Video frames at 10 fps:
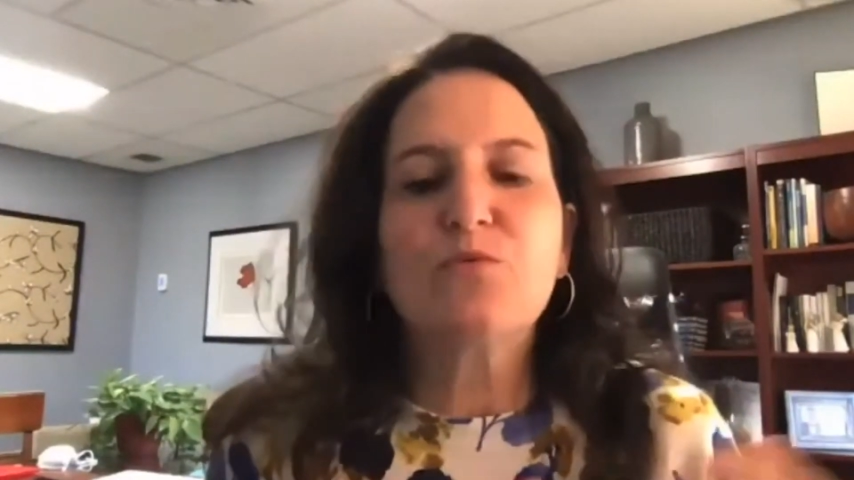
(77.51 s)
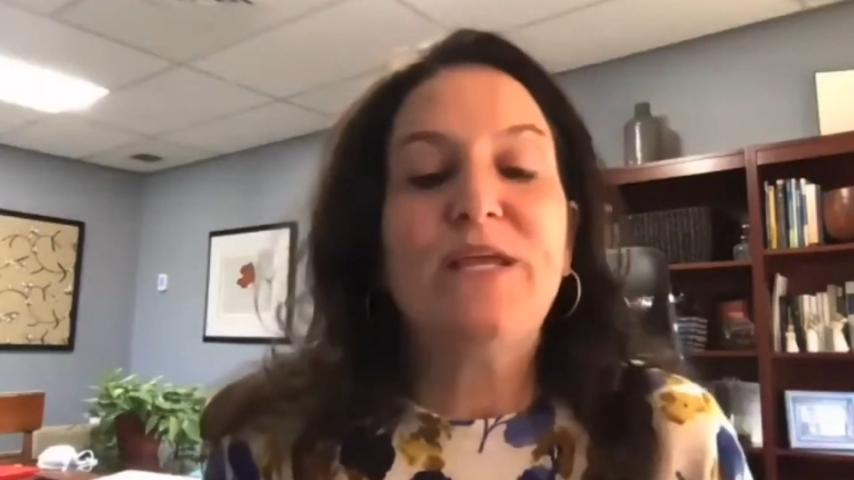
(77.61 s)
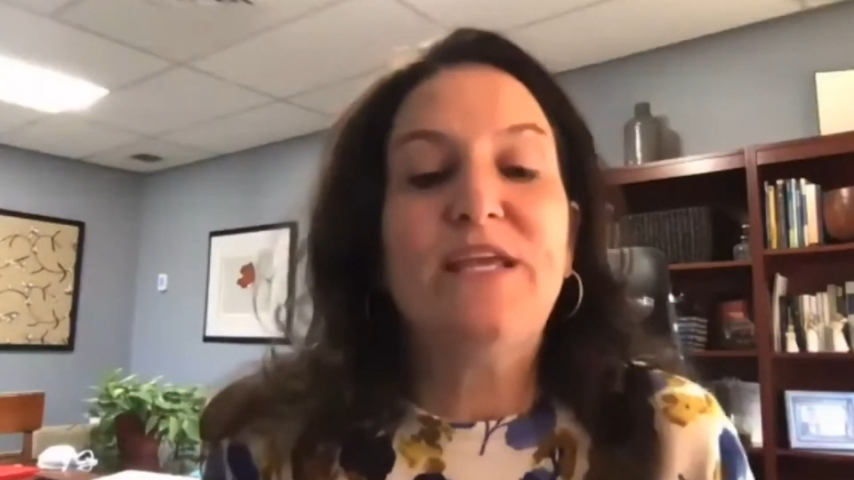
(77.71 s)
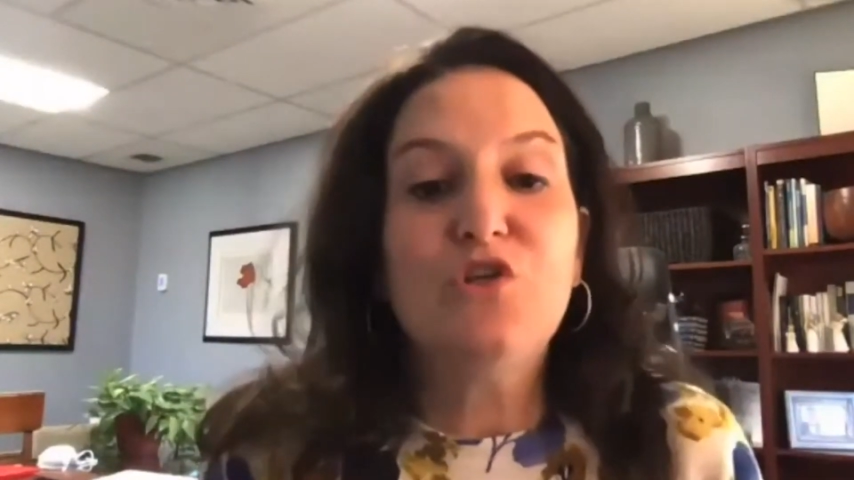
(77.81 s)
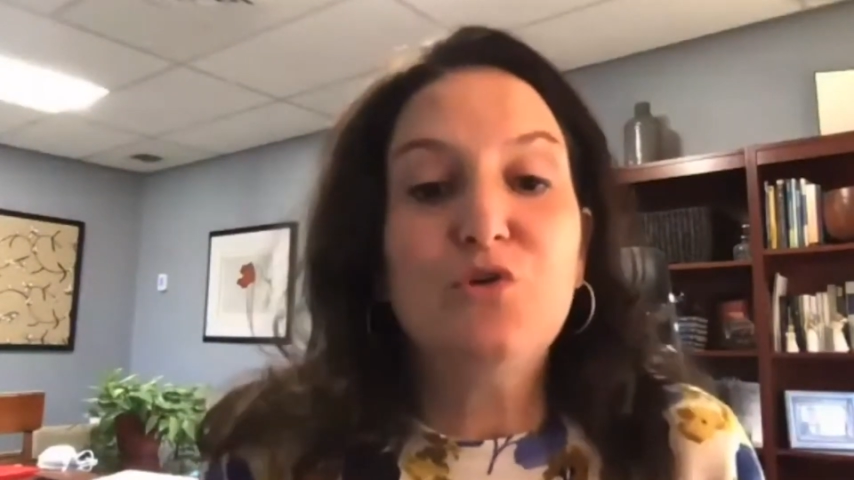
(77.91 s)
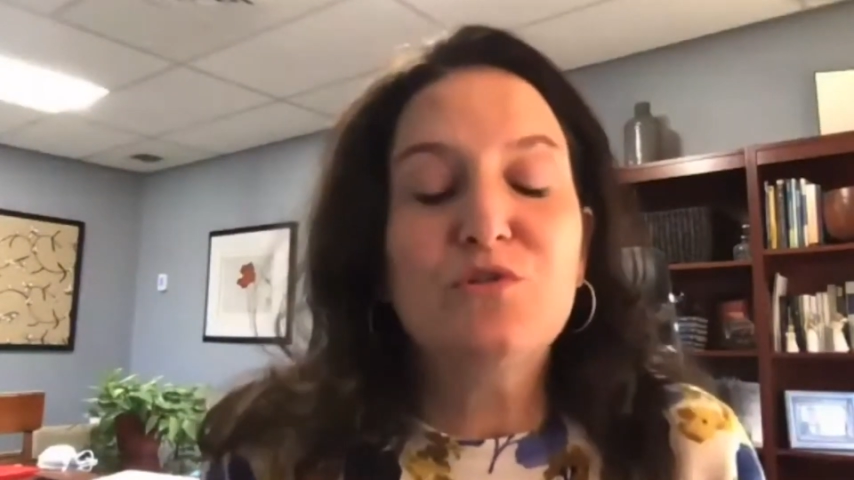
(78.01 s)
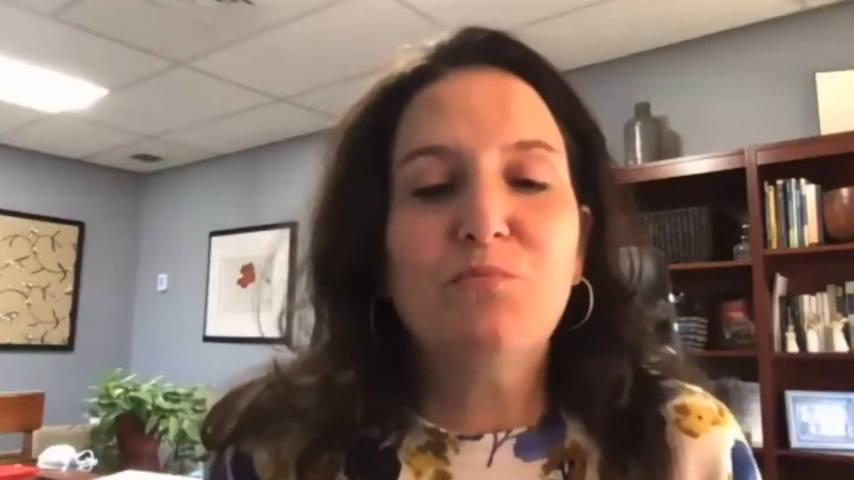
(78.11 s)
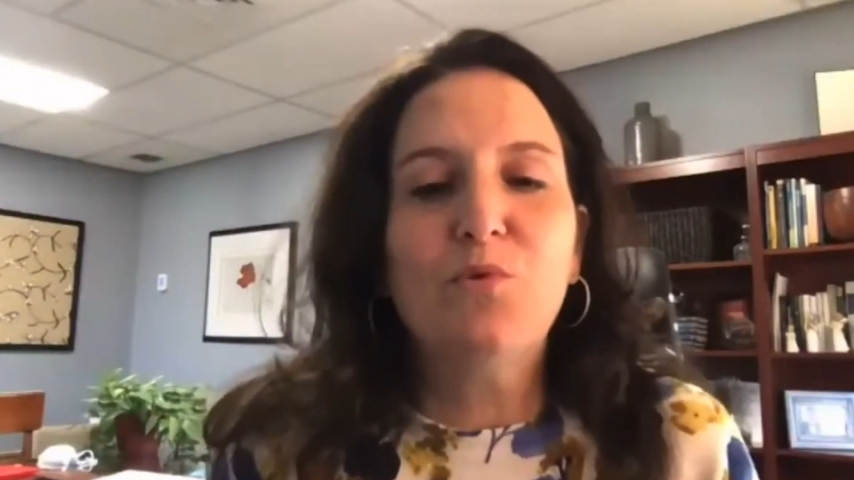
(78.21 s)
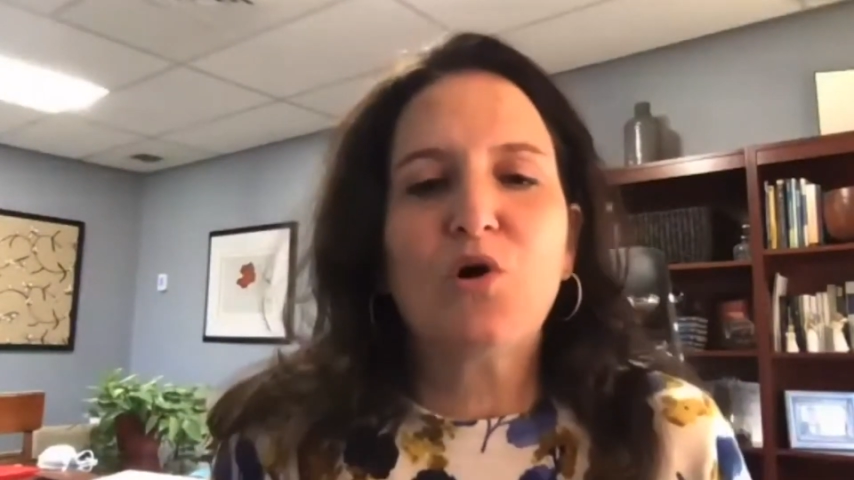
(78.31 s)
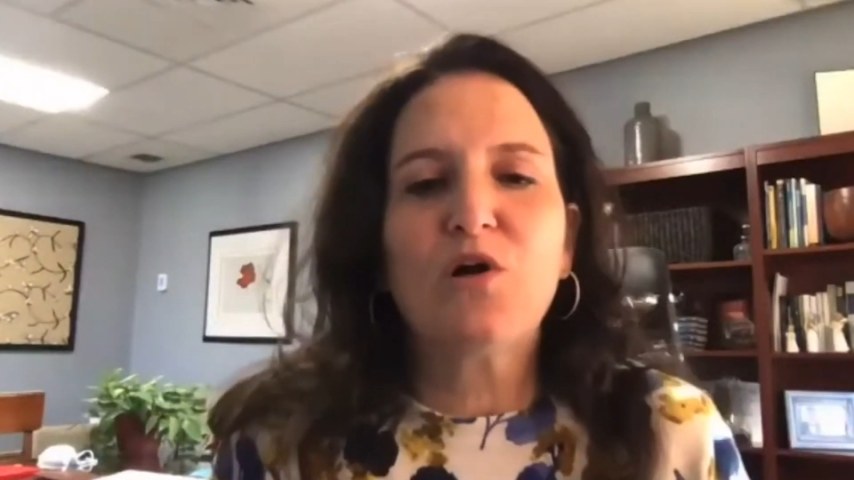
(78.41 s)
We could use
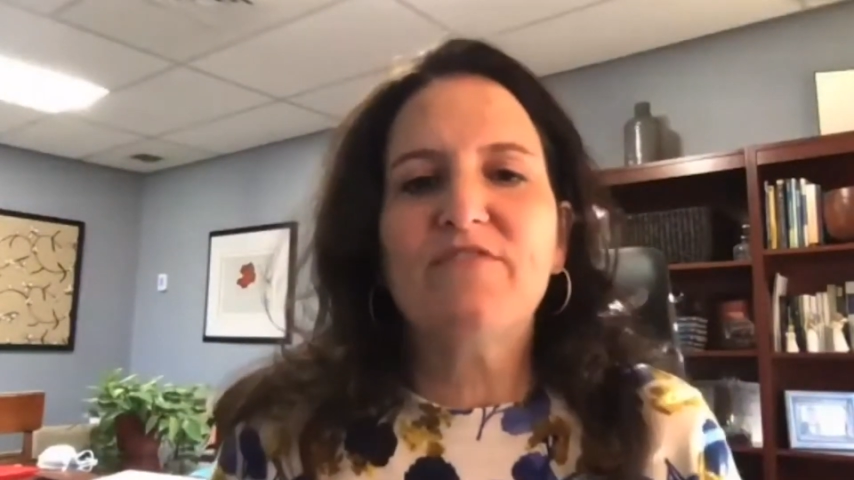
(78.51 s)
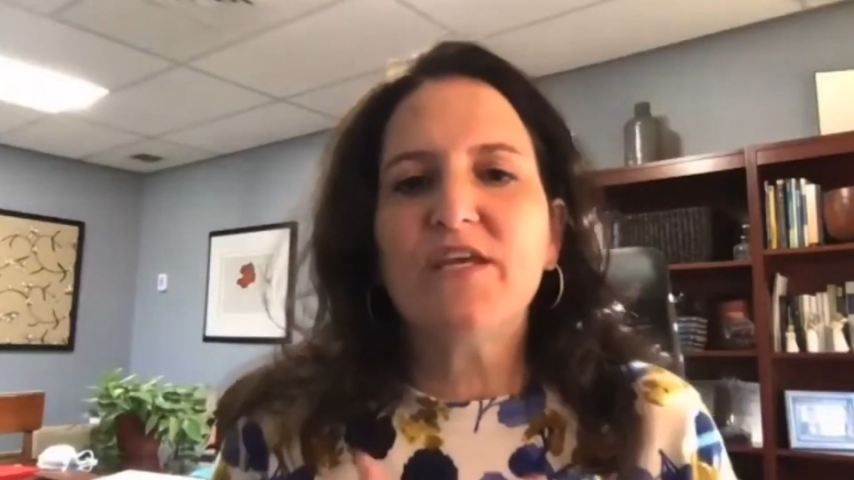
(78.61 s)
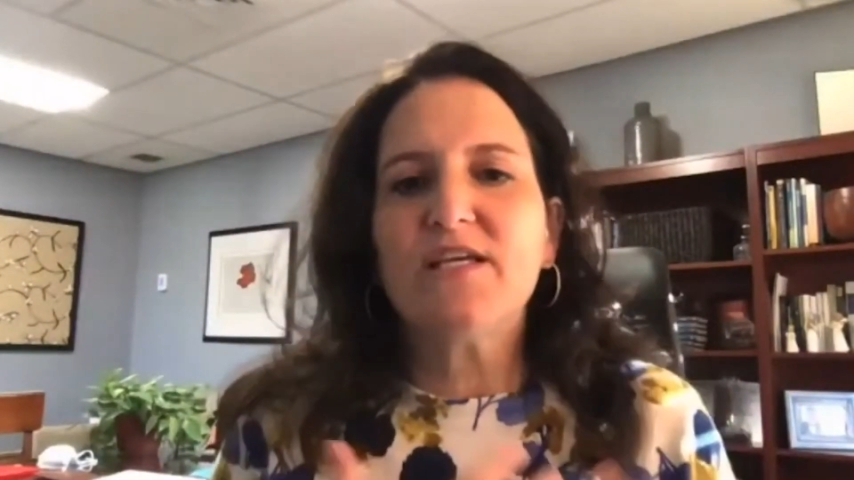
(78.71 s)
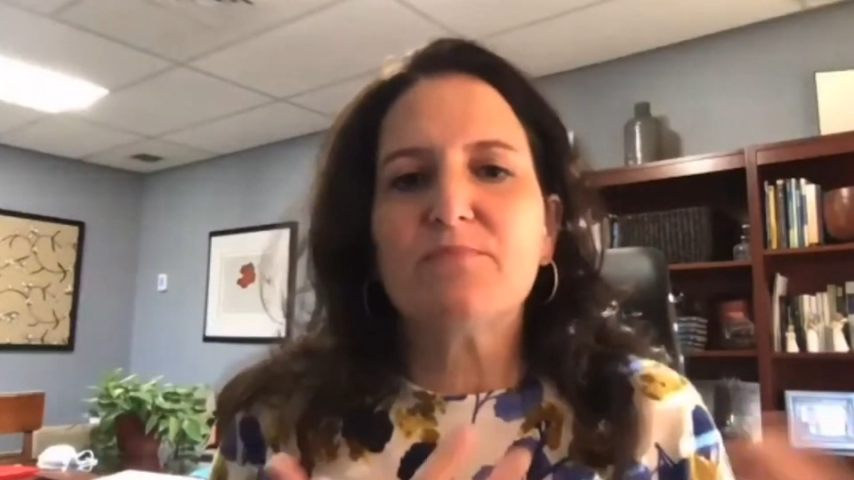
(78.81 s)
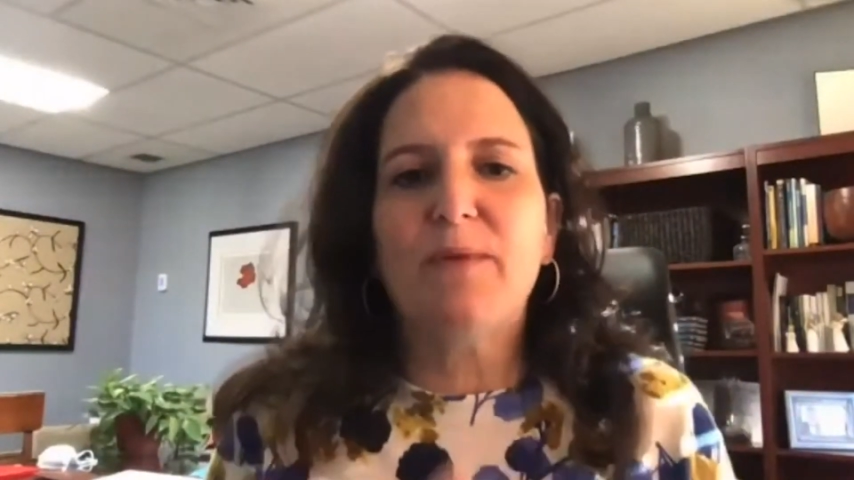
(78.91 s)
more of this.